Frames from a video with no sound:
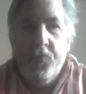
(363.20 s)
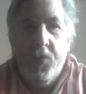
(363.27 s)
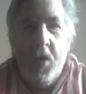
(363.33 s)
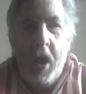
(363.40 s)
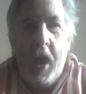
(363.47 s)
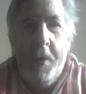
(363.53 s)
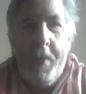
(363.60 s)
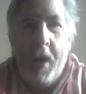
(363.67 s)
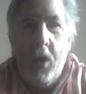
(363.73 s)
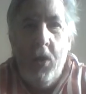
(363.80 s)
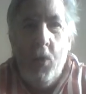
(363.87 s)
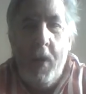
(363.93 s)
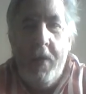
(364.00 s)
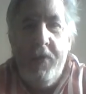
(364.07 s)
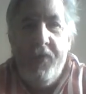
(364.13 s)
and about the
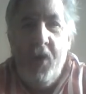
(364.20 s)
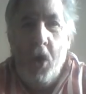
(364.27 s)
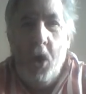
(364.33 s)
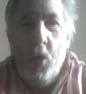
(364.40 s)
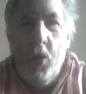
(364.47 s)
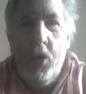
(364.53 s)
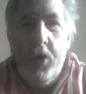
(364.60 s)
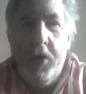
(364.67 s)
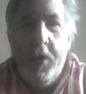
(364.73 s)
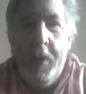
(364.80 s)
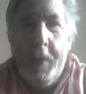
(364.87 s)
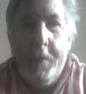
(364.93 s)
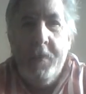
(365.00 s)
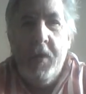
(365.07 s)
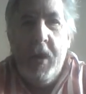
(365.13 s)
way forward.
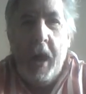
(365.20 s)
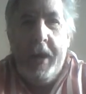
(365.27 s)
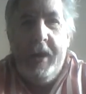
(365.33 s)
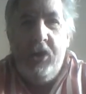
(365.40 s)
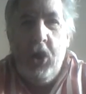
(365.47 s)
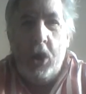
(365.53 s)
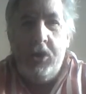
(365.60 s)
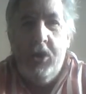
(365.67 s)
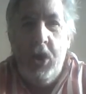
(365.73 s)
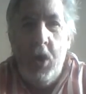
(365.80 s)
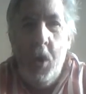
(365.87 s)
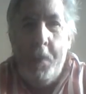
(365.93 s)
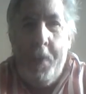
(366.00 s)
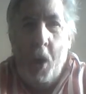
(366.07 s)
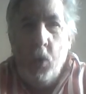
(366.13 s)
And he's got to do a
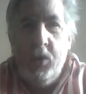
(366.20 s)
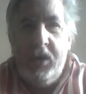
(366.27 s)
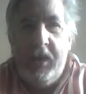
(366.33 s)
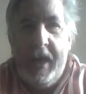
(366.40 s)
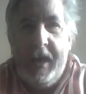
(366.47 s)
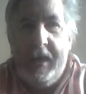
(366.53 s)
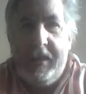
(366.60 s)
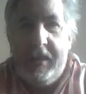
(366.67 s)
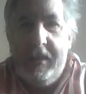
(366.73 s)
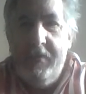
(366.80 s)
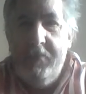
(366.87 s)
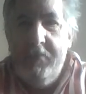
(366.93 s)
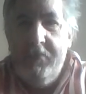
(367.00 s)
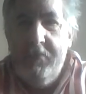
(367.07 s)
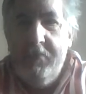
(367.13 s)
post-it,
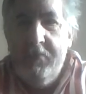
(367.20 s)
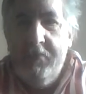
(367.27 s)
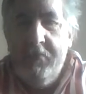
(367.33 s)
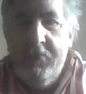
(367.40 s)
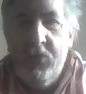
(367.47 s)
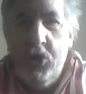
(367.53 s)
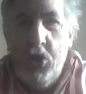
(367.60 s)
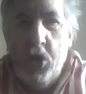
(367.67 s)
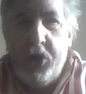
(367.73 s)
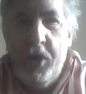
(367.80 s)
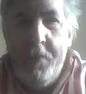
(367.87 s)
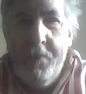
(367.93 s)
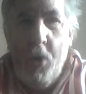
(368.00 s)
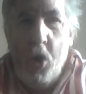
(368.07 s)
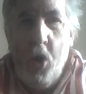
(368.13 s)
nothing
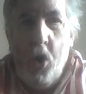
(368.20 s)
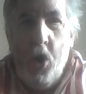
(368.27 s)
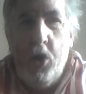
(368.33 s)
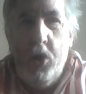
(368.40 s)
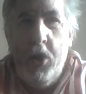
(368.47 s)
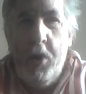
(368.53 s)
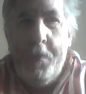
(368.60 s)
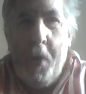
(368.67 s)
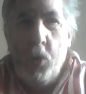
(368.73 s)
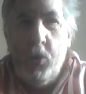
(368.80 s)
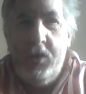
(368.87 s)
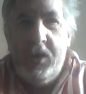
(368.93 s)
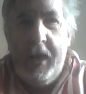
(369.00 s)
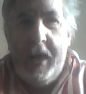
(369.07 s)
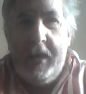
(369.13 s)
more than a
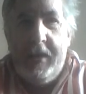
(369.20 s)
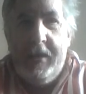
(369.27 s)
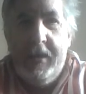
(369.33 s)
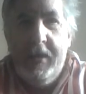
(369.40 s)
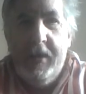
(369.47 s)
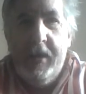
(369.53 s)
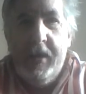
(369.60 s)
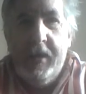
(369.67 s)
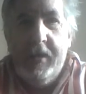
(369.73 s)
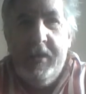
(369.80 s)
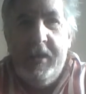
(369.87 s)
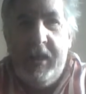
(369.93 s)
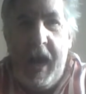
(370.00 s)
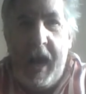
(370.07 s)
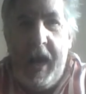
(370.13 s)
post-it, to
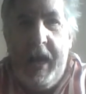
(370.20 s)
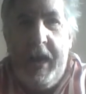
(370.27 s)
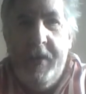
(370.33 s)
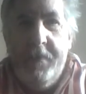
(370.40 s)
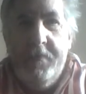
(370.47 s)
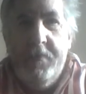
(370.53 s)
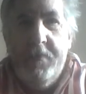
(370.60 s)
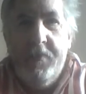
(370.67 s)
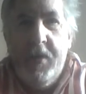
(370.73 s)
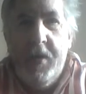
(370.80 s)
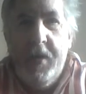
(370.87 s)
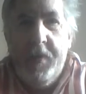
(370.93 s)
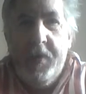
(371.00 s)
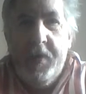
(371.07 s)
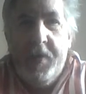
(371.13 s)
say,
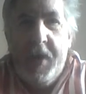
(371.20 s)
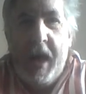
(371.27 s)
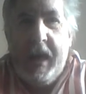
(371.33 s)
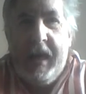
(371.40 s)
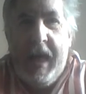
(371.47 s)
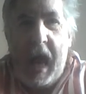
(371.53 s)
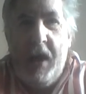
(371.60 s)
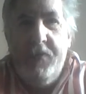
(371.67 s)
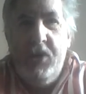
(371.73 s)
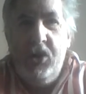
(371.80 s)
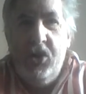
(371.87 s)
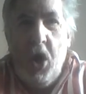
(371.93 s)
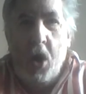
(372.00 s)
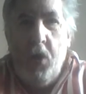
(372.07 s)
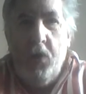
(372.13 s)
I can't
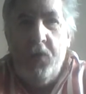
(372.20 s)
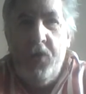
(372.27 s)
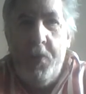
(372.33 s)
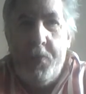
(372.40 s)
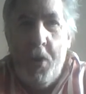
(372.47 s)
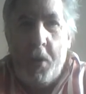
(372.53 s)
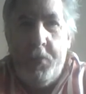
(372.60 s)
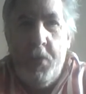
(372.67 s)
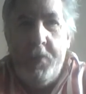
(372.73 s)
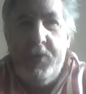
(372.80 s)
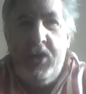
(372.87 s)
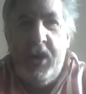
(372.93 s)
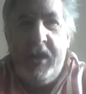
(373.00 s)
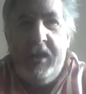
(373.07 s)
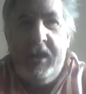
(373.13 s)
resolve the problem to
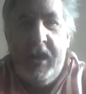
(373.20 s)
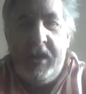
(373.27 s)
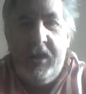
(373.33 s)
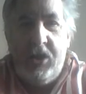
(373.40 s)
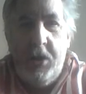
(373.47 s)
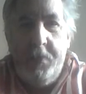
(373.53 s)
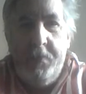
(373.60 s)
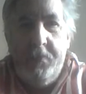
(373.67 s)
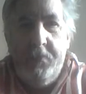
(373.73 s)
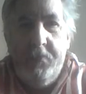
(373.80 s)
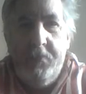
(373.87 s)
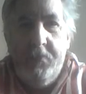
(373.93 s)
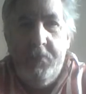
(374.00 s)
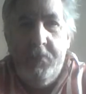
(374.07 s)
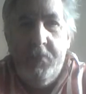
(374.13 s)
this system.
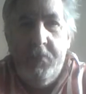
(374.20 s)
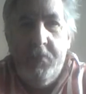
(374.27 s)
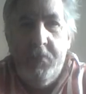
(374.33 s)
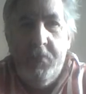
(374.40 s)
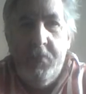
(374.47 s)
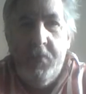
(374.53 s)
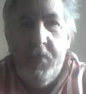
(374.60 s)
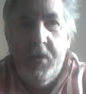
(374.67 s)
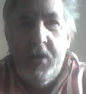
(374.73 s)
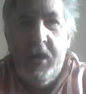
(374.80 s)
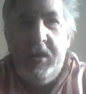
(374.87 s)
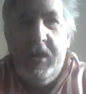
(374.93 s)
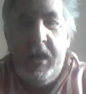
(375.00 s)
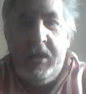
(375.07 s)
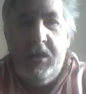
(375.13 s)
The
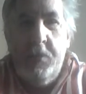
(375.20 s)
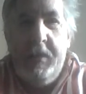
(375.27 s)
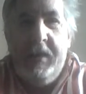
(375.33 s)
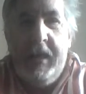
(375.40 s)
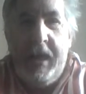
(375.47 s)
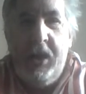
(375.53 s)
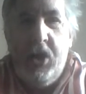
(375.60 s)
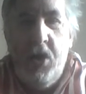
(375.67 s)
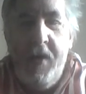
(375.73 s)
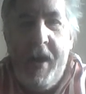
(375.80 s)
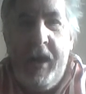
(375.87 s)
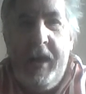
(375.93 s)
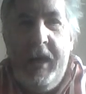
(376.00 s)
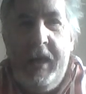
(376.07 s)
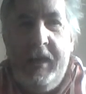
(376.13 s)
system is
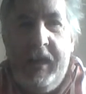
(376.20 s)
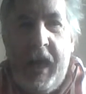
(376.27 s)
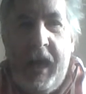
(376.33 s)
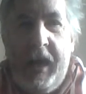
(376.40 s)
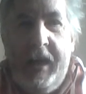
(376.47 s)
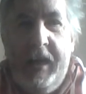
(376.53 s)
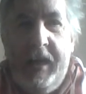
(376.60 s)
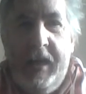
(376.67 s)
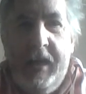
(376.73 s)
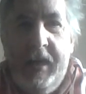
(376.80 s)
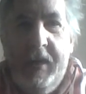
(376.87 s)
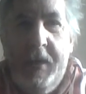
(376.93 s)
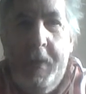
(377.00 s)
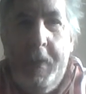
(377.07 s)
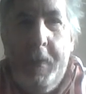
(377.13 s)
incorrectly designed.
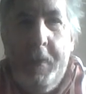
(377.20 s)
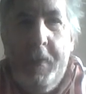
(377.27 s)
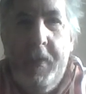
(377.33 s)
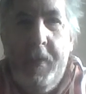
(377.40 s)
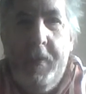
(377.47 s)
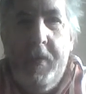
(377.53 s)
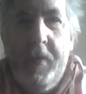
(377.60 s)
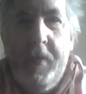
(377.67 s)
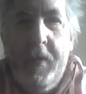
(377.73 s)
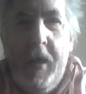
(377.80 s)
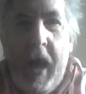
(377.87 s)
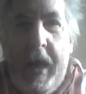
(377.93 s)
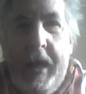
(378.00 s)
I